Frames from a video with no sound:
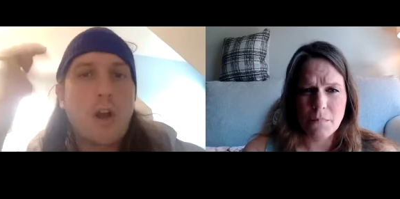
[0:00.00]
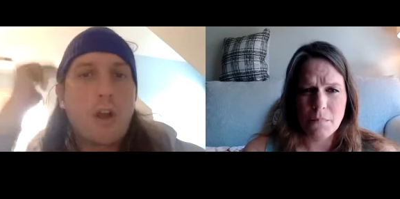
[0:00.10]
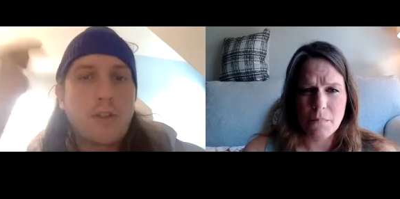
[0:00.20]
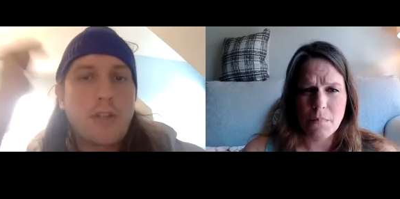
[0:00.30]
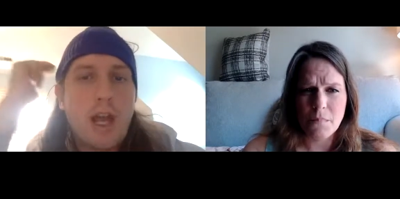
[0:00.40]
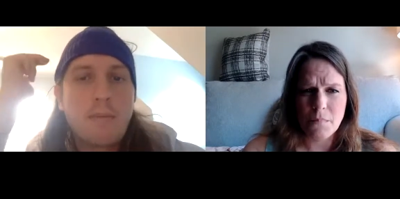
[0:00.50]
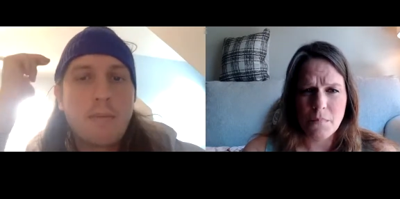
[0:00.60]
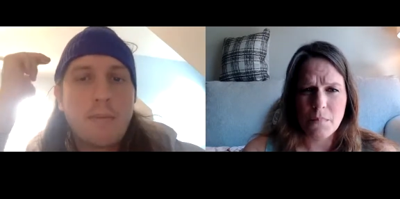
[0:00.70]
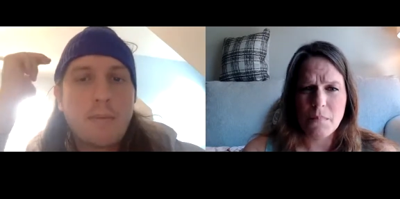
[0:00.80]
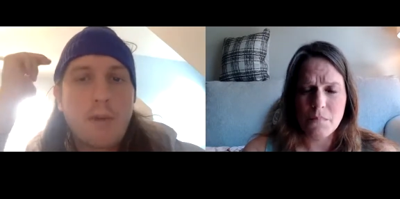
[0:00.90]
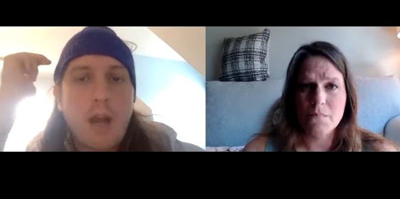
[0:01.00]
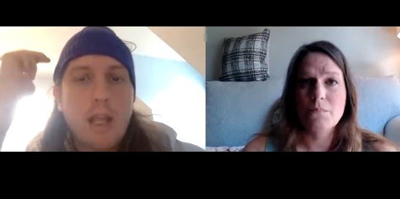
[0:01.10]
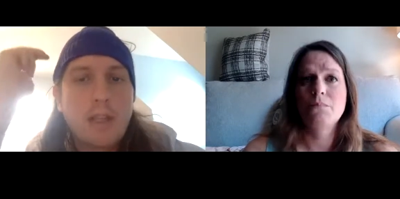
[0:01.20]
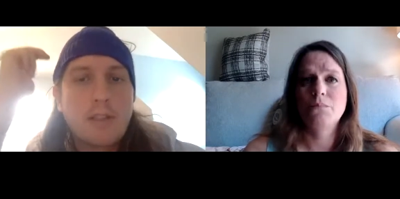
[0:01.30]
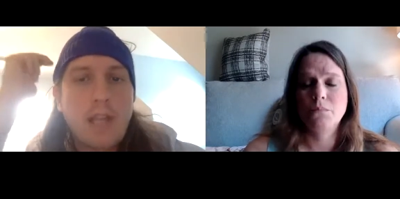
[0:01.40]
Speaker 1: all the time.
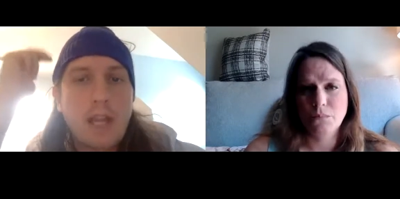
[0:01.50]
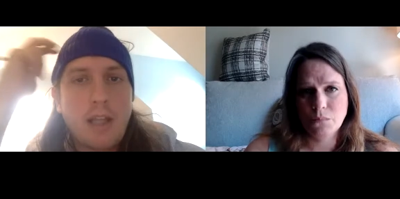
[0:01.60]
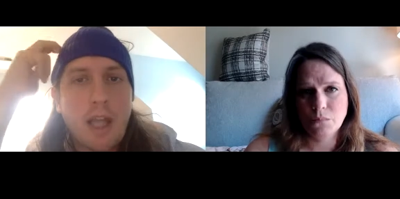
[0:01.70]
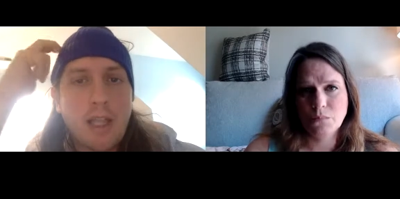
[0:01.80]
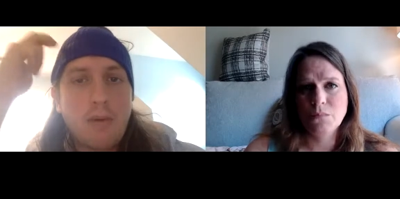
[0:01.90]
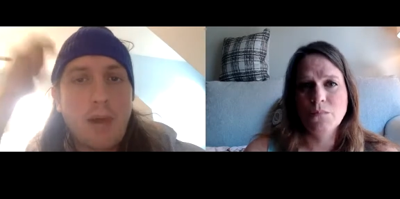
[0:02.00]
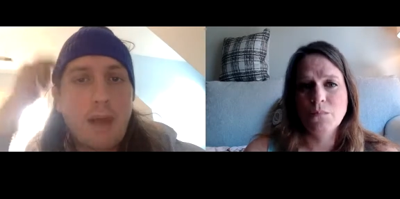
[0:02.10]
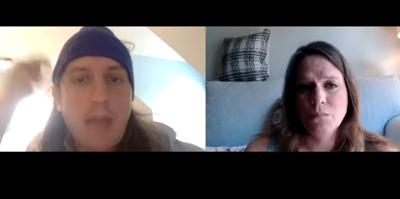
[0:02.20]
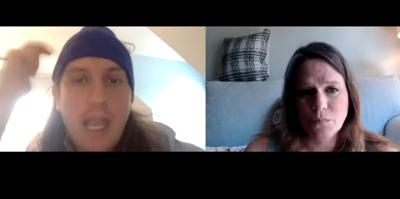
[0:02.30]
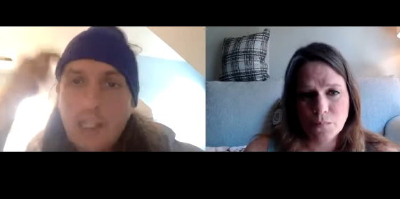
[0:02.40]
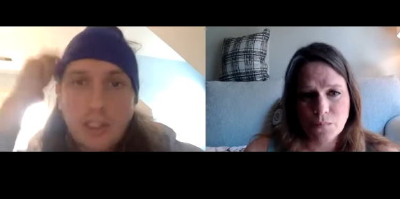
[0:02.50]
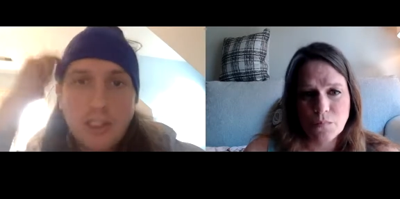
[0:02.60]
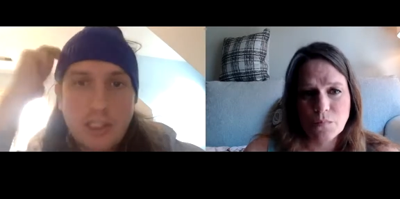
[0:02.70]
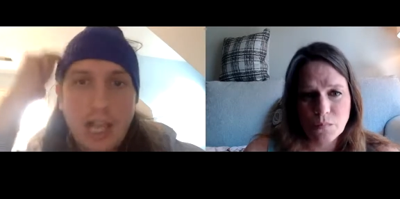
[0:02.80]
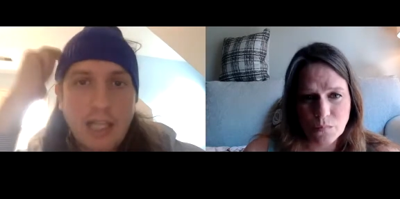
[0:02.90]
Right. It's kind of like when I'm
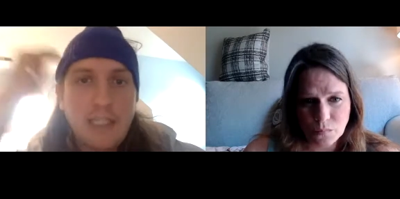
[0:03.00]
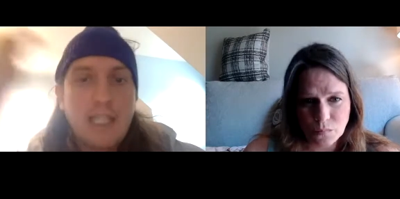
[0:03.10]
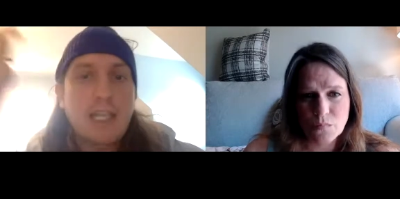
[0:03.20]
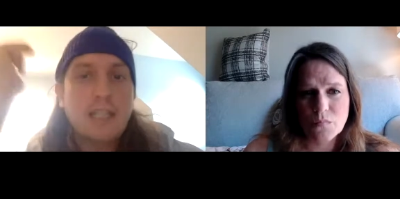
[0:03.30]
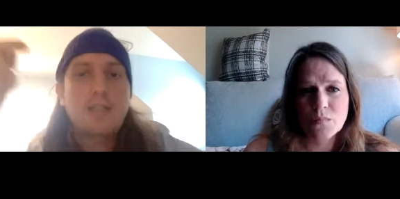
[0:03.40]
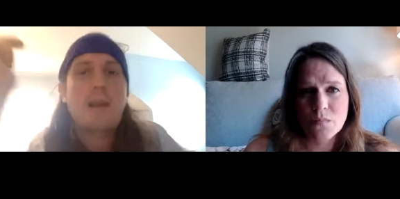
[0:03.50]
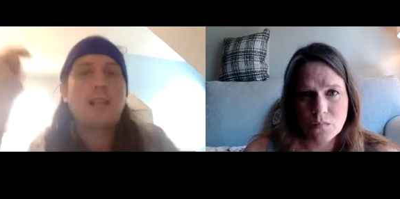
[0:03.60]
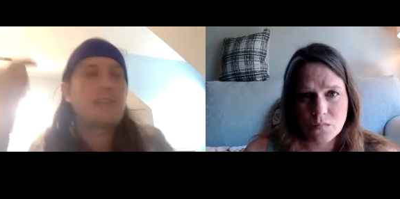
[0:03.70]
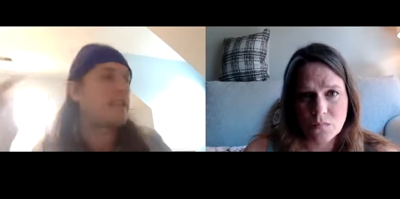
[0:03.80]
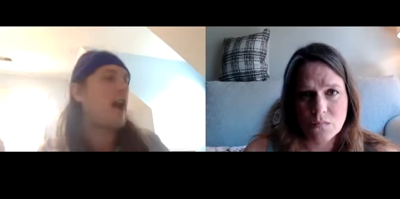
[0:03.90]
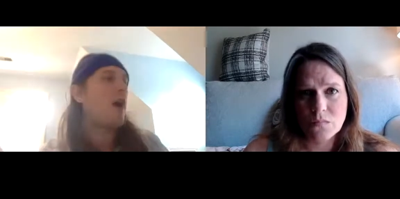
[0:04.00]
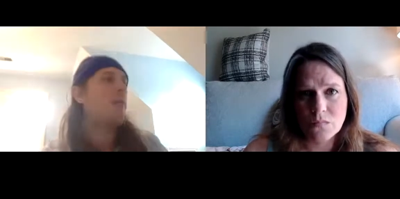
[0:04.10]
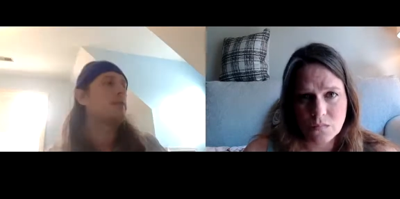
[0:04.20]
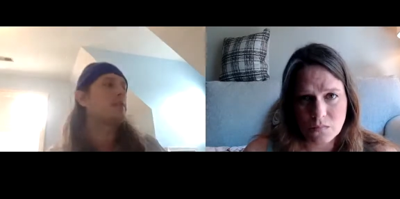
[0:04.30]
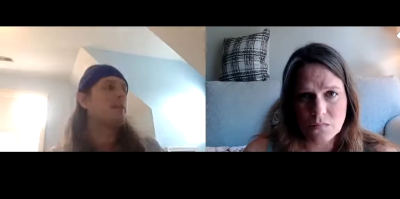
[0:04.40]
anxious, I dig into my scalp
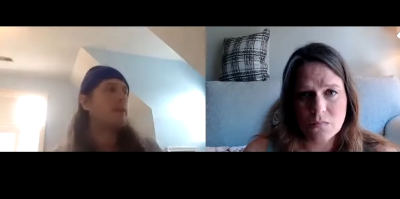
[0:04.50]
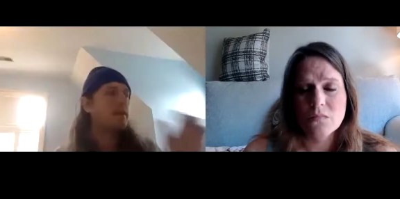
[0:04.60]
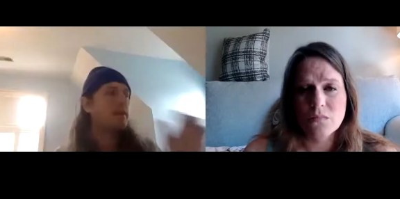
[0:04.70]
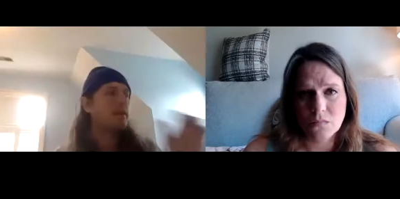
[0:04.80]
or something.